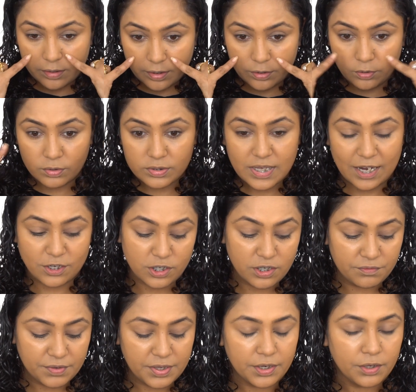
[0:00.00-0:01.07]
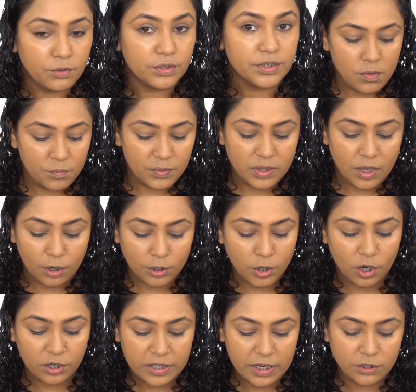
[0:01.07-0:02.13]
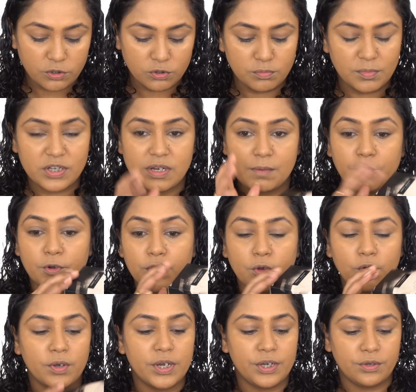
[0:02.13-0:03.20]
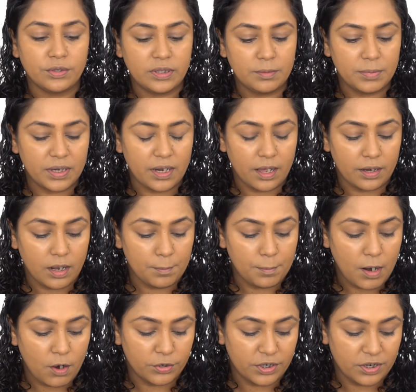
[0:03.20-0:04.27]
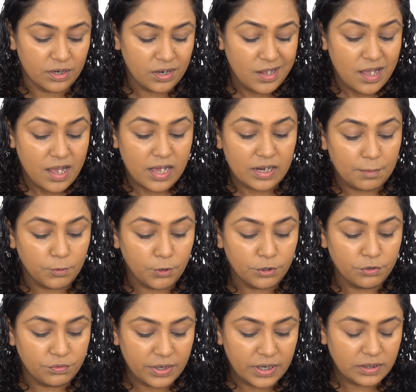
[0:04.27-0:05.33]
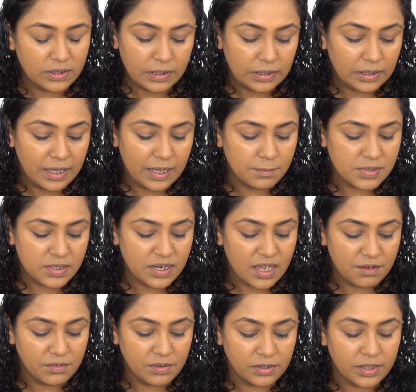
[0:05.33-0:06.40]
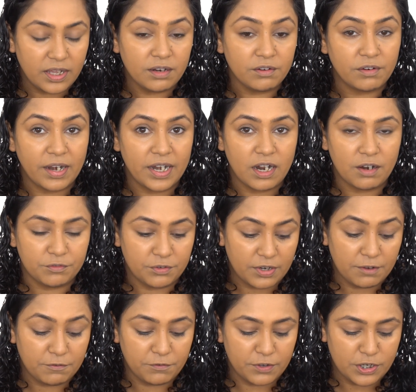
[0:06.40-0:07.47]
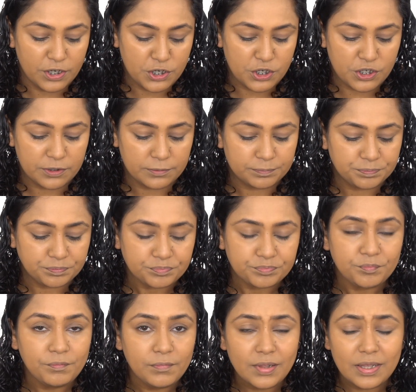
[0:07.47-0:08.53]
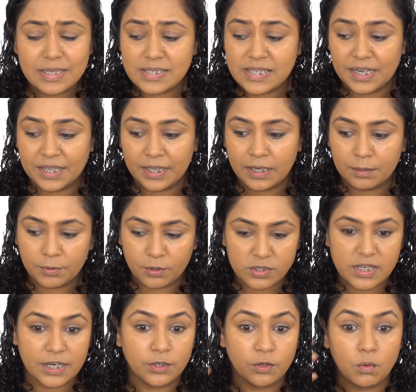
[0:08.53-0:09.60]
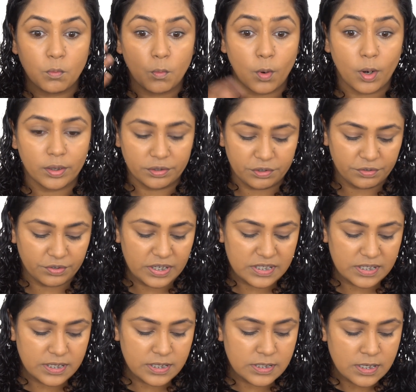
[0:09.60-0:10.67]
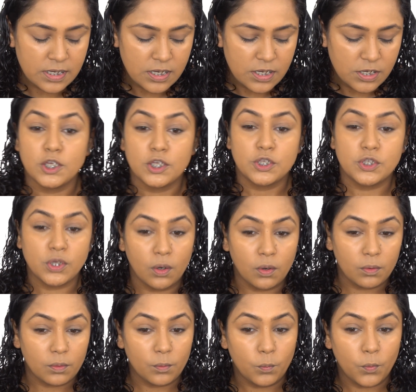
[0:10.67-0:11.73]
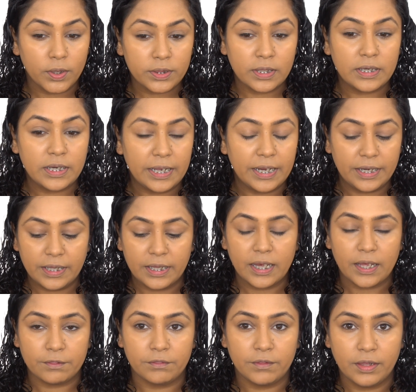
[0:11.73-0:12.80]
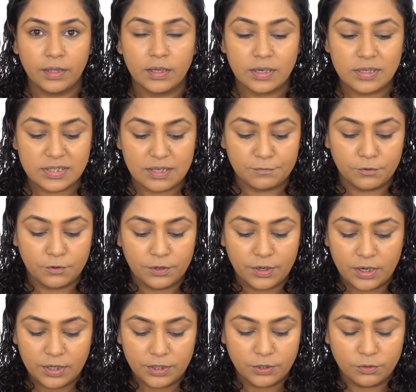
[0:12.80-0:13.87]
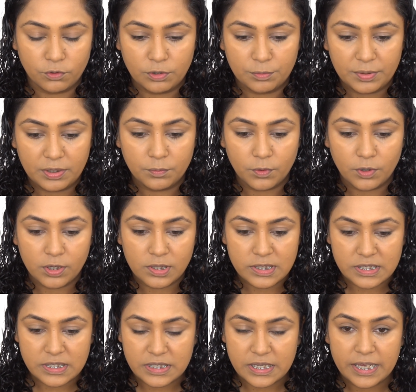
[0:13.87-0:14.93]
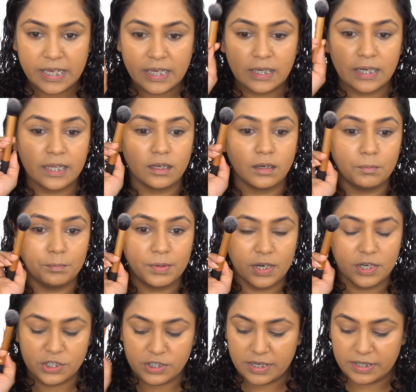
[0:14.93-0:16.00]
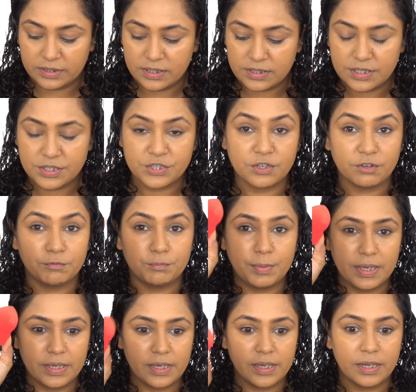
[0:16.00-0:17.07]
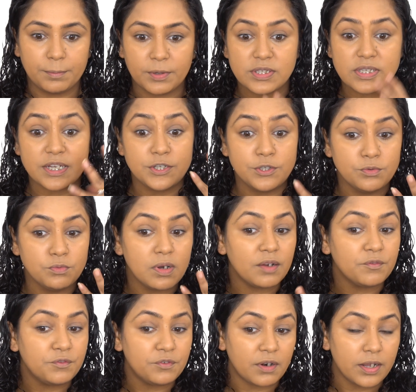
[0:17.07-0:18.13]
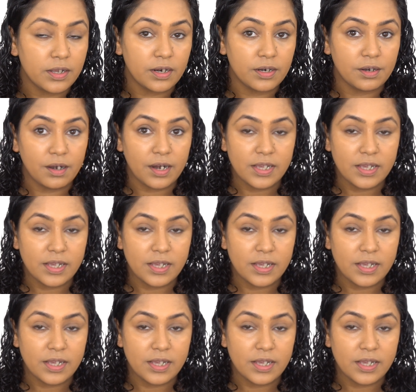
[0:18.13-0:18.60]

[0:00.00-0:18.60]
It looks actually very good. Without talking too much, I'm going to go into the banana powder, and I'm going to read the claims and everything right after I finish setting it because I don't want creases. So what the lady at the Sephora told me was take like a brush like this instead of baking it, because I do have dry under